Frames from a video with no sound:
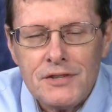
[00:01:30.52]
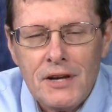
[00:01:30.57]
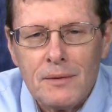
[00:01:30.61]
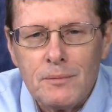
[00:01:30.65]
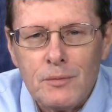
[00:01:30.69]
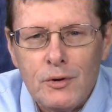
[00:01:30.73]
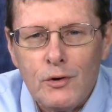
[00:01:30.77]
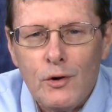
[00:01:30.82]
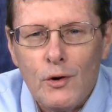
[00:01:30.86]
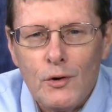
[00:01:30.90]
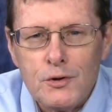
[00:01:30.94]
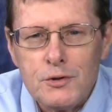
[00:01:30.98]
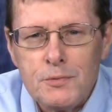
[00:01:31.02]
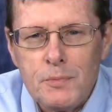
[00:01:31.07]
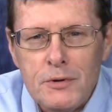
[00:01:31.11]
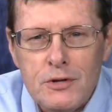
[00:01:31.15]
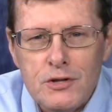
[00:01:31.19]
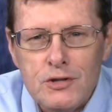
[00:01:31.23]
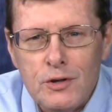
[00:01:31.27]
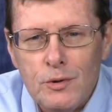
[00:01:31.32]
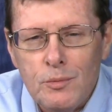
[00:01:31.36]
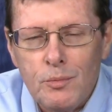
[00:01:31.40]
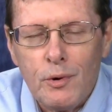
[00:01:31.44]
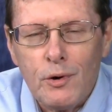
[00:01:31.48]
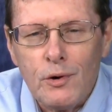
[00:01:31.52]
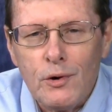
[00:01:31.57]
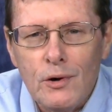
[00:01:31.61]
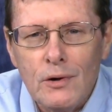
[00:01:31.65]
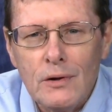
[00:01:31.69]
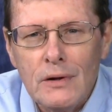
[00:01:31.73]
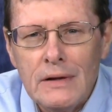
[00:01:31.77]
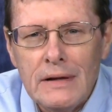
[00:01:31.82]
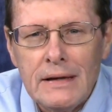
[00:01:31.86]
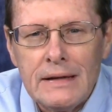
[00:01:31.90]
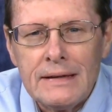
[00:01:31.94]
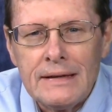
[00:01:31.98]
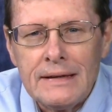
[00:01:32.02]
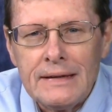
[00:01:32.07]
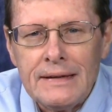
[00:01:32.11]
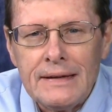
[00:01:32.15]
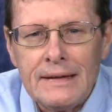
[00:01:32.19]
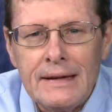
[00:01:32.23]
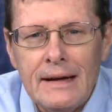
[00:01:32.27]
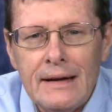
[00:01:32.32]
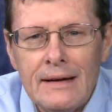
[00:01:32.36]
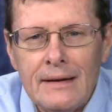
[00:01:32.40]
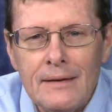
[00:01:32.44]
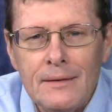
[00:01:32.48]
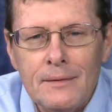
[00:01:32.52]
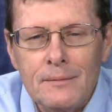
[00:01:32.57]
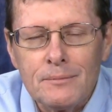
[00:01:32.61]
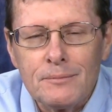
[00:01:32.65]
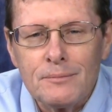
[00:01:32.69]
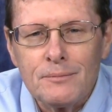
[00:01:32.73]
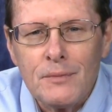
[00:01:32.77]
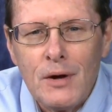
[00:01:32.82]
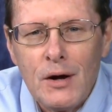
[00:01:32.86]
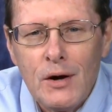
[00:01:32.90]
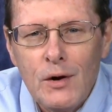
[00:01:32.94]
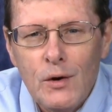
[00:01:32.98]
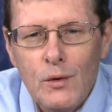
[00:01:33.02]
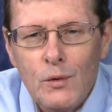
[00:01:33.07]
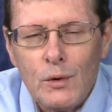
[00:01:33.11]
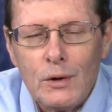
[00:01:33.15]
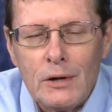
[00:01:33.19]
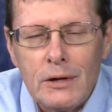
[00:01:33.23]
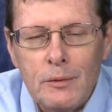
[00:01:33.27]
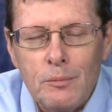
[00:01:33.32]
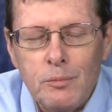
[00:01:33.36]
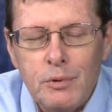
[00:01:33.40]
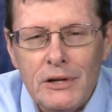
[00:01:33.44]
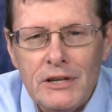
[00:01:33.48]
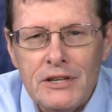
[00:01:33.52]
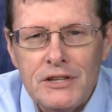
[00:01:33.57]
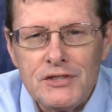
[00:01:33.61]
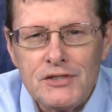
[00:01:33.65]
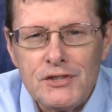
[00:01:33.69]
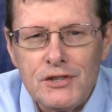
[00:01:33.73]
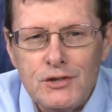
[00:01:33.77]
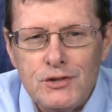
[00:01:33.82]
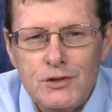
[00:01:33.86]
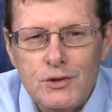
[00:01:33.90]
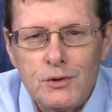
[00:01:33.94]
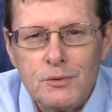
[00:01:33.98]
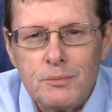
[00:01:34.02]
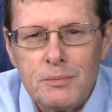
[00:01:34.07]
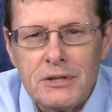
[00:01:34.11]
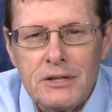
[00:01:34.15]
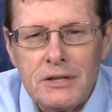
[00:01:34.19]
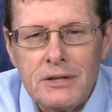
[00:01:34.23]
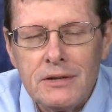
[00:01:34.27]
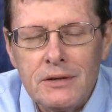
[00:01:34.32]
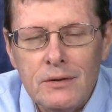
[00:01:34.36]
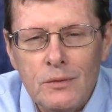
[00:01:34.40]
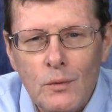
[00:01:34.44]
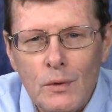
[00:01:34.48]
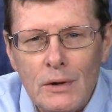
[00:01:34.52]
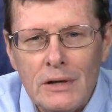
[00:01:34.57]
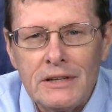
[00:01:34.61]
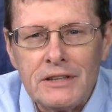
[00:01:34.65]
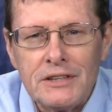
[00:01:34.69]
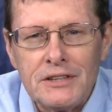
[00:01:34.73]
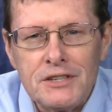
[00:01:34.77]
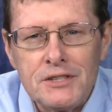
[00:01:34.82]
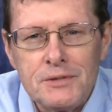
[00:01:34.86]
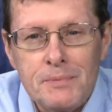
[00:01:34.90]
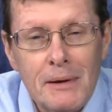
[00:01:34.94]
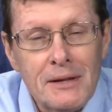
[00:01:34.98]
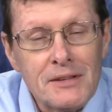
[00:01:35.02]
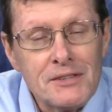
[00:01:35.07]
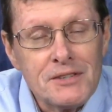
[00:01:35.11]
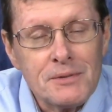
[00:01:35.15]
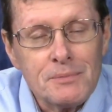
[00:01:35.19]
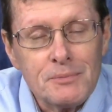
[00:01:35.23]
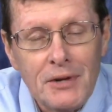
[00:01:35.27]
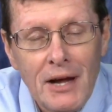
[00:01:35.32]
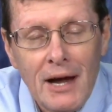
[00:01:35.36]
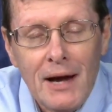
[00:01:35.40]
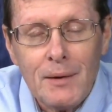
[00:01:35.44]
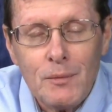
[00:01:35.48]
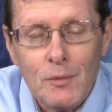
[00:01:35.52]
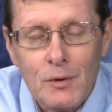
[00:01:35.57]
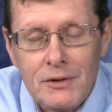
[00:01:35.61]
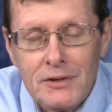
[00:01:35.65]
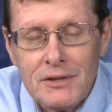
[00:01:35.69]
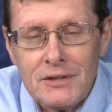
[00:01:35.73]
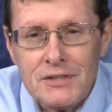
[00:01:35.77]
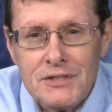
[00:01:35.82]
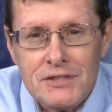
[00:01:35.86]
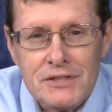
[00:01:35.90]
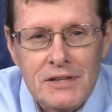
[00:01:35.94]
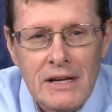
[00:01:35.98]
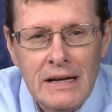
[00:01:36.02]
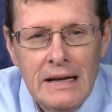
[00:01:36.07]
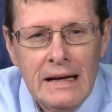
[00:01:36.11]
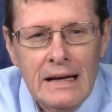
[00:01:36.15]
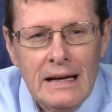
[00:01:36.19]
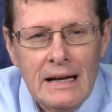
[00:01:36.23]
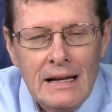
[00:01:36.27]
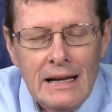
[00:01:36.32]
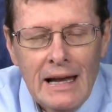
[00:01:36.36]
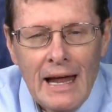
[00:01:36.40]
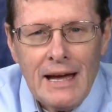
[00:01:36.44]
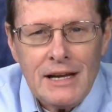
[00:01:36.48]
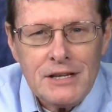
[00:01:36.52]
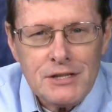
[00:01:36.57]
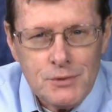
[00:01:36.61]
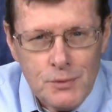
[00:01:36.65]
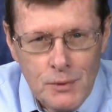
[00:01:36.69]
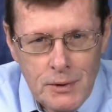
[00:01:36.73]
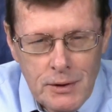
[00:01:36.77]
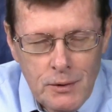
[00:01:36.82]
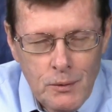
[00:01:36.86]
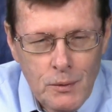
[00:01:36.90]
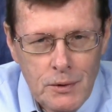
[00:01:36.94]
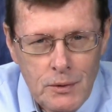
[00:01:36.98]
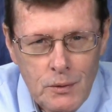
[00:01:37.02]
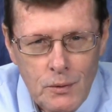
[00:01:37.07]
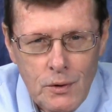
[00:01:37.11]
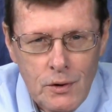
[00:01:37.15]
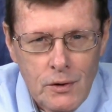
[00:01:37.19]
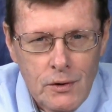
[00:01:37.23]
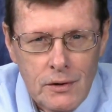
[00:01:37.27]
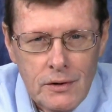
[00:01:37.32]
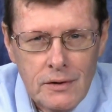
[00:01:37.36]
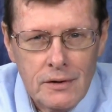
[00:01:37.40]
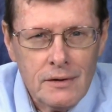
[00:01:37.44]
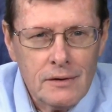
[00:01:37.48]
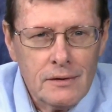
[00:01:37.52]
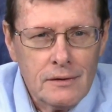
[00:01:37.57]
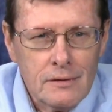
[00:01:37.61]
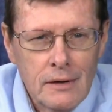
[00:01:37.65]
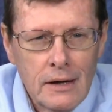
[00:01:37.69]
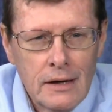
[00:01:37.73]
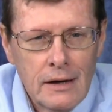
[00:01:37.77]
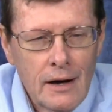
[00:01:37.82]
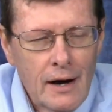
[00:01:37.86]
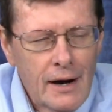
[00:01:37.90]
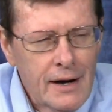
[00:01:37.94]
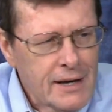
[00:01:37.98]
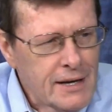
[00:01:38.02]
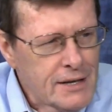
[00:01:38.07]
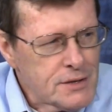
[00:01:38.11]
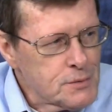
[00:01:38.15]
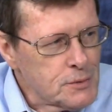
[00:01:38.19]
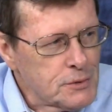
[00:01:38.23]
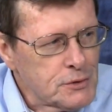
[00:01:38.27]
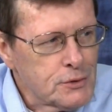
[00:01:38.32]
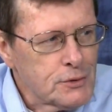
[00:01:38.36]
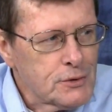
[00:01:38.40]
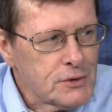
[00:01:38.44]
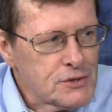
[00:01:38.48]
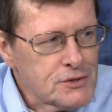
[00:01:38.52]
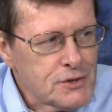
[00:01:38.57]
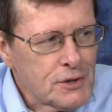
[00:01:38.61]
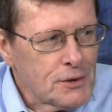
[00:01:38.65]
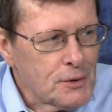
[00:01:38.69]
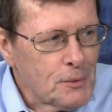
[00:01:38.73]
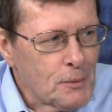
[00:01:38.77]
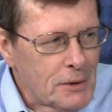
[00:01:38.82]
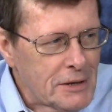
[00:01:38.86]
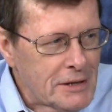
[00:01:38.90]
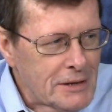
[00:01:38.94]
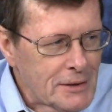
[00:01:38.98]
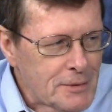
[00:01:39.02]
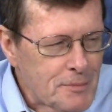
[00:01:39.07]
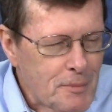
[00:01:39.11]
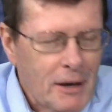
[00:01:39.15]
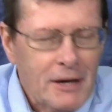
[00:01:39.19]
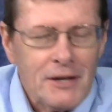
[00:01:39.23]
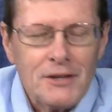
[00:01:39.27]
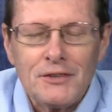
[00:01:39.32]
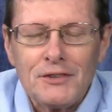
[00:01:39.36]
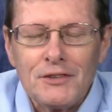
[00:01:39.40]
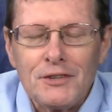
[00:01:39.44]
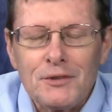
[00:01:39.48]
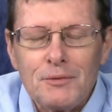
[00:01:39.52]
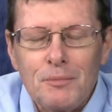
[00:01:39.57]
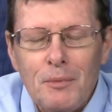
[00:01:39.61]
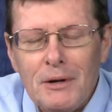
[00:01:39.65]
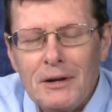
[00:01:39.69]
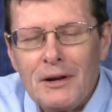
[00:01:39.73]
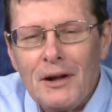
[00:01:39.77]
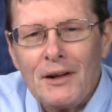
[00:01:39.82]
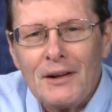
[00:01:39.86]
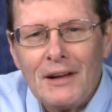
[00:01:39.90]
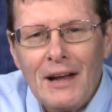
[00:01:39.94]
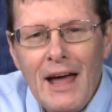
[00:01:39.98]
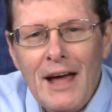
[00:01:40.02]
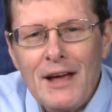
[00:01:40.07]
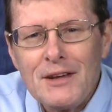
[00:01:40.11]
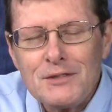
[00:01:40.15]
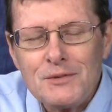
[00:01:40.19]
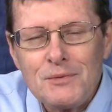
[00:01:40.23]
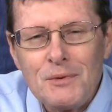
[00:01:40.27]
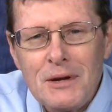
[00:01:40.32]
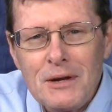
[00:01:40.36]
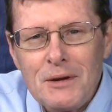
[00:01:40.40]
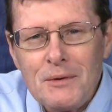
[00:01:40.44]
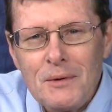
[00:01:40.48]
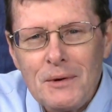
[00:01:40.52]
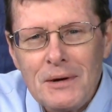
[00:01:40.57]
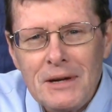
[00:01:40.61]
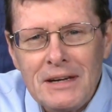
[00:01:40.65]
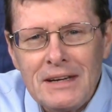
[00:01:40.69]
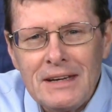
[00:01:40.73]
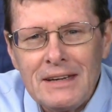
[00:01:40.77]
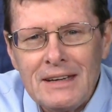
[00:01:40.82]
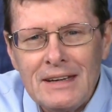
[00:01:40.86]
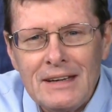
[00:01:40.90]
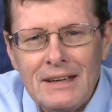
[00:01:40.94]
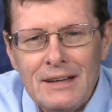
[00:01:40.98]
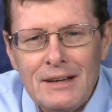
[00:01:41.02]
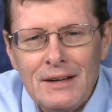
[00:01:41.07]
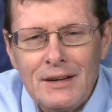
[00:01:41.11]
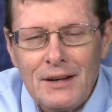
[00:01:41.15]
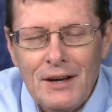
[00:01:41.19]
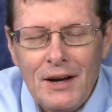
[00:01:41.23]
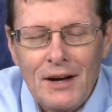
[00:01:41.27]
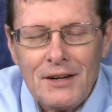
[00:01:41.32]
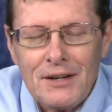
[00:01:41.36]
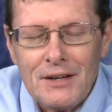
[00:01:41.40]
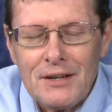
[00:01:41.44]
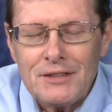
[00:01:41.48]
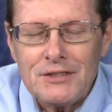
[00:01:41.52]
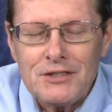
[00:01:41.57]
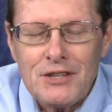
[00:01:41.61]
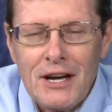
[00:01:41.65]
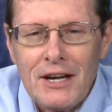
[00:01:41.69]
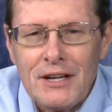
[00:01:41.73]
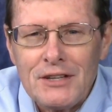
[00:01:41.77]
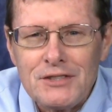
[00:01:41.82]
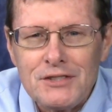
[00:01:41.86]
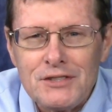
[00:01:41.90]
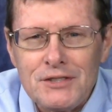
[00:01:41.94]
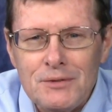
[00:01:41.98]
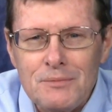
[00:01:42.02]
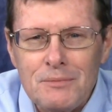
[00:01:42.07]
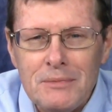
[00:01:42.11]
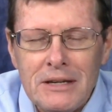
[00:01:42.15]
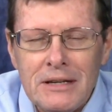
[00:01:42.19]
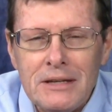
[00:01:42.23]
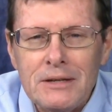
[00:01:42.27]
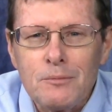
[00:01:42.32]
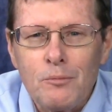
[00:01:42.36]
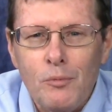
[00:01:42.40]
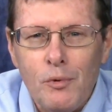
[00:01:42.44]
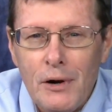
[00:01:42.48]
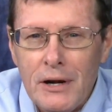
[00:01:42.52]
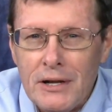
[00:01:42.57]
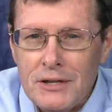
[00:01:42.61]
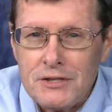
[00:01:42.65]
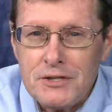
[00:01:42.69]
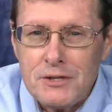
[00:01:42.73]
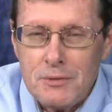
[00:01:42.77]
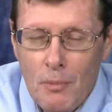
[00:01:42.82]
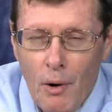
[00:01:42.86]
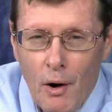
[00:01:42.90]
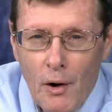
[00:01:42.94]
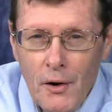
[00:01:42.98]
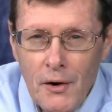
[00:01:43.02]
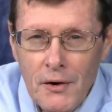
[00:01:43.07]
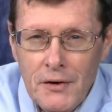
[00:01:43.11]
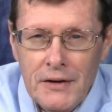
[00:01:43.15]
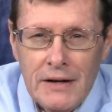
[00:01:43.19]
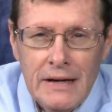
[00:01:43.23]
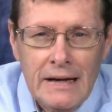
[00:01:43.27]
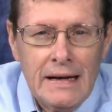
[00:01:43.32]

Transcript: I'm your host, Bishop Earl, and I'm um, really pleased that you'd be willing to spend some time with us. Last week we were, I guess we do this on a weekly basis, but uh, last week we got a chance to meet Brent Smart,